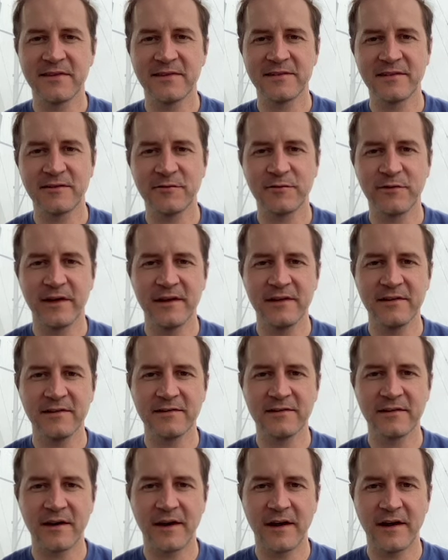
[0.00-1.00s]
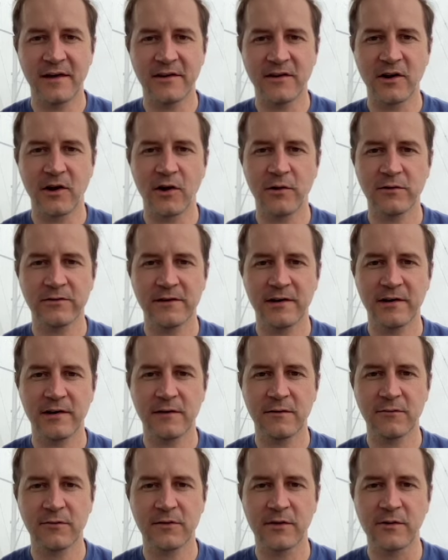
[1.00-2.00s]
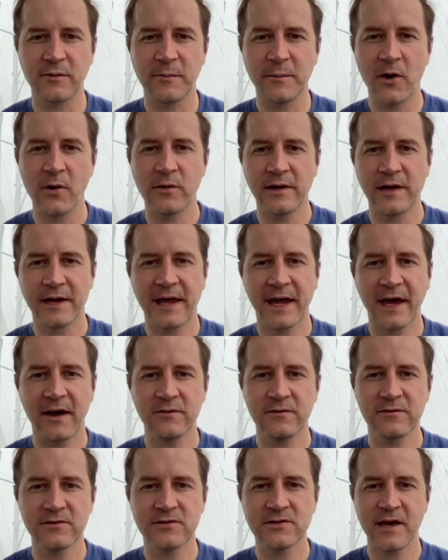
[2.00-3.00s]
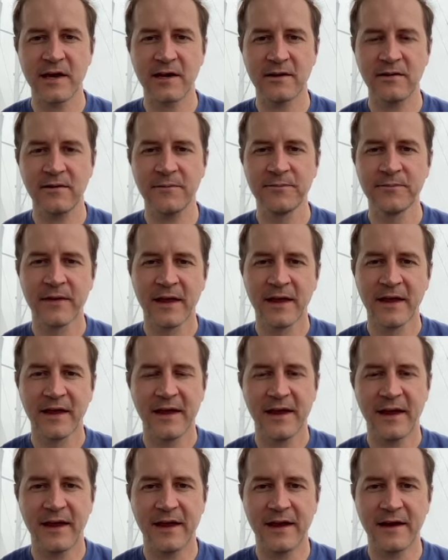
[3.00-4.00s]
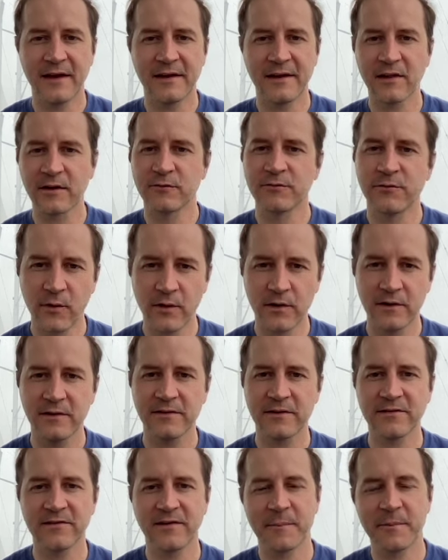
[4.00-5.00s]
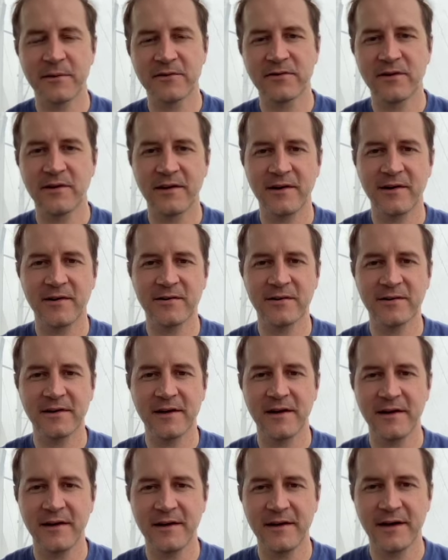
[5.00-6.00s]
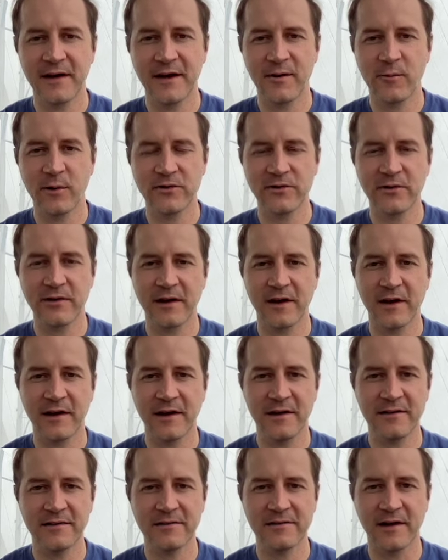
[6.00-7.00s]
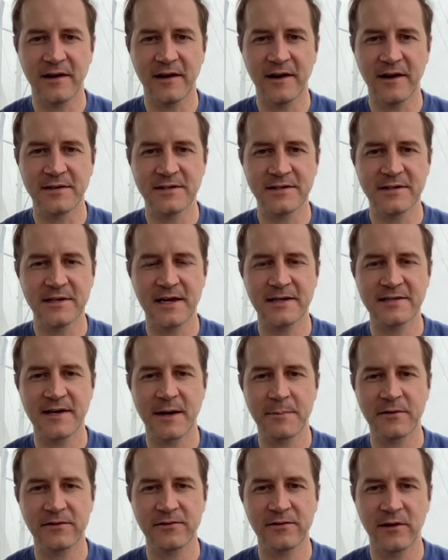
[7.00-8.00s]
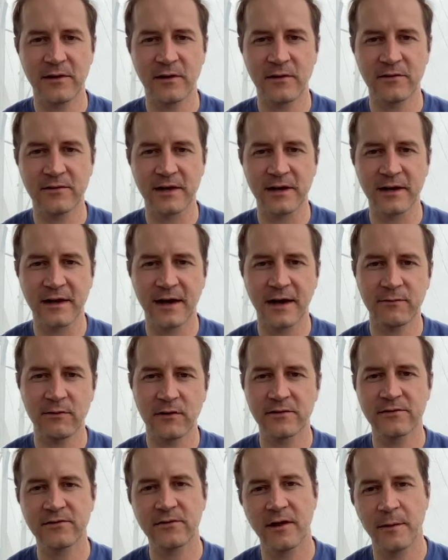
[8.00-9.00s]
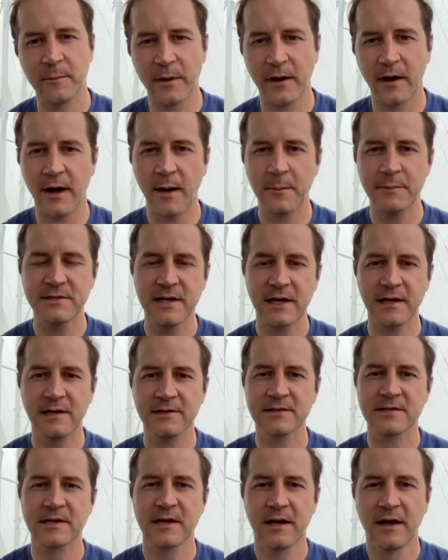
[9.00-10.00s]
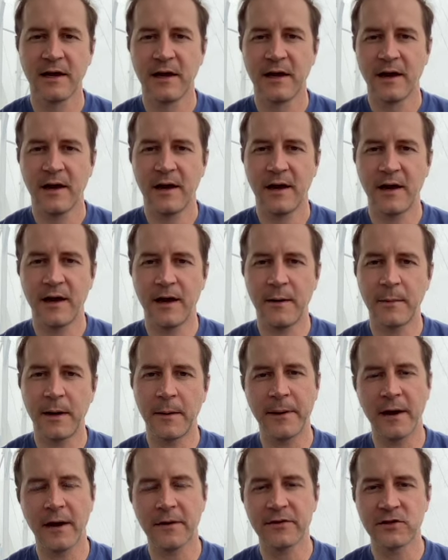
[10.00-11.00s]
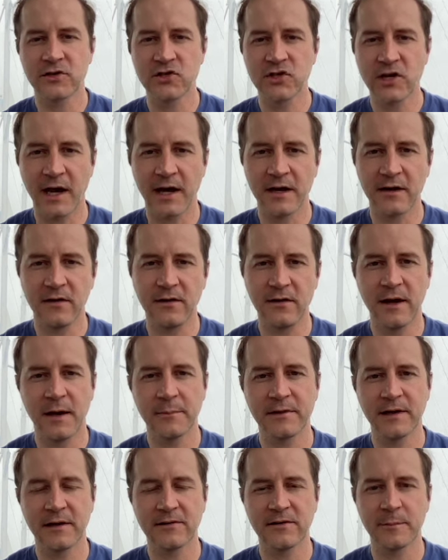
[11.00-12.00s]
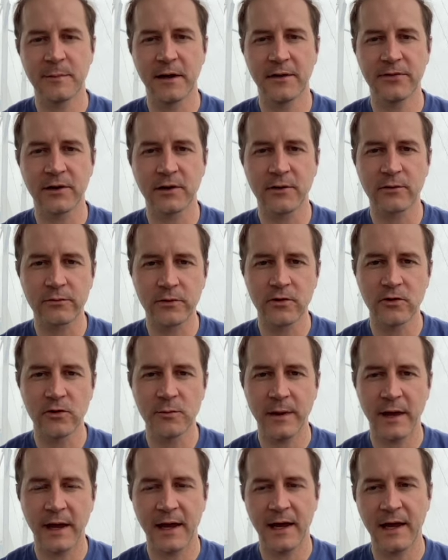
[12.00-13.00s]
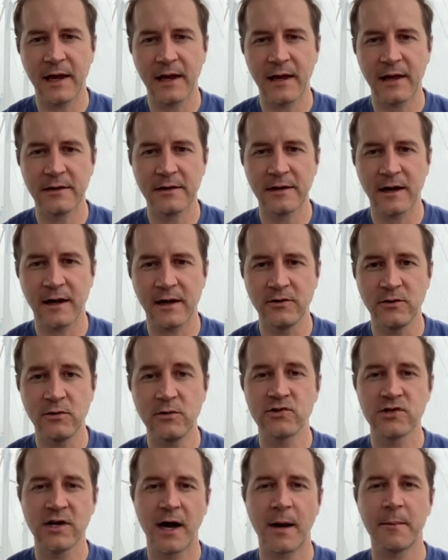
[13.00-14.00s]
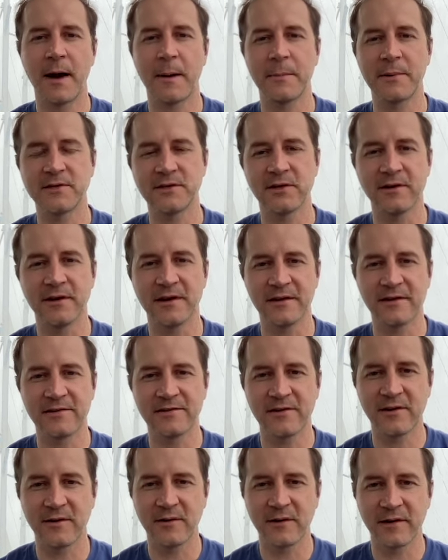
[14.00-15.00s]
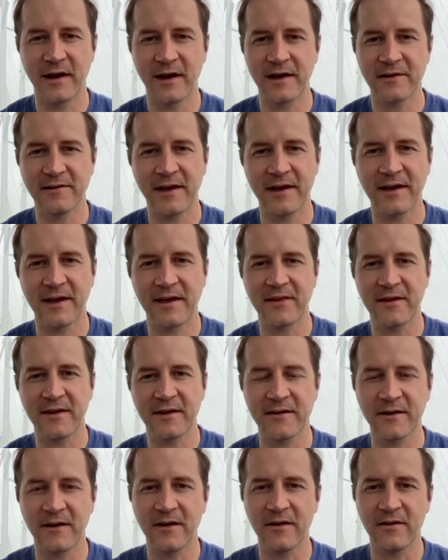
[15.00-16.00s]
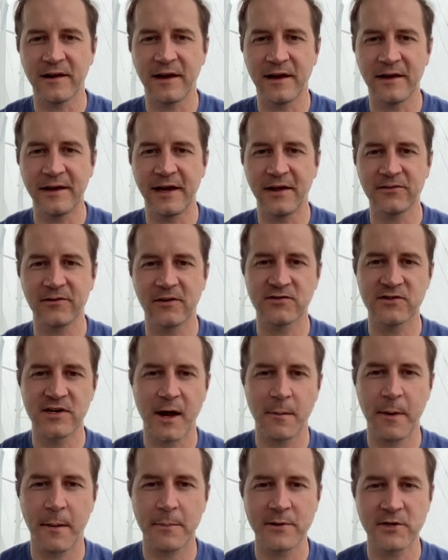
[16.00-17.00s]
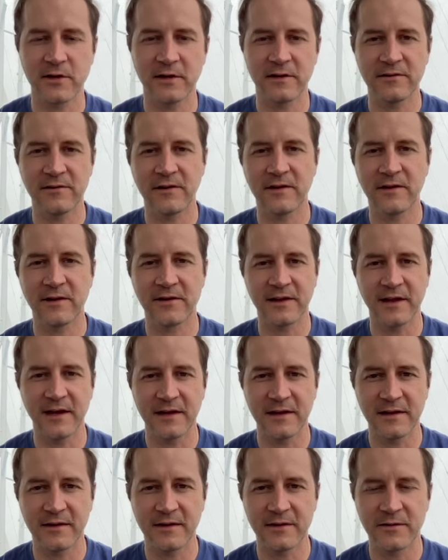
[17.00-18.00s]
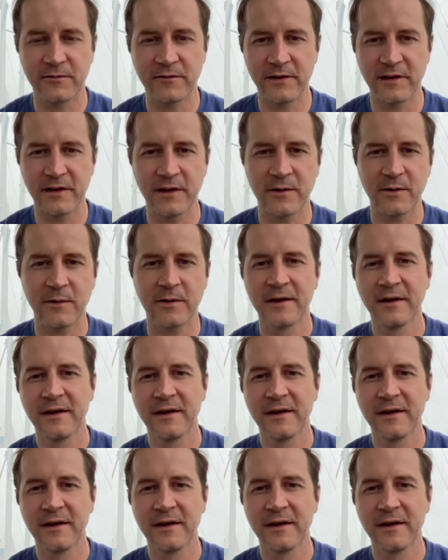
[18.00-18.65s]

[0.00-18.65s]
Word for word: This is Vince, uh, your host here for the Remote Accountants channel, and I look forward to this episode here today uh, with you guys. Uh, today's episode is going to cover some updates um, about the channel, updates about the group, and uh, new job opportunities. So, guys, hang in there. I'll announce those job opportunities here at the end of this video.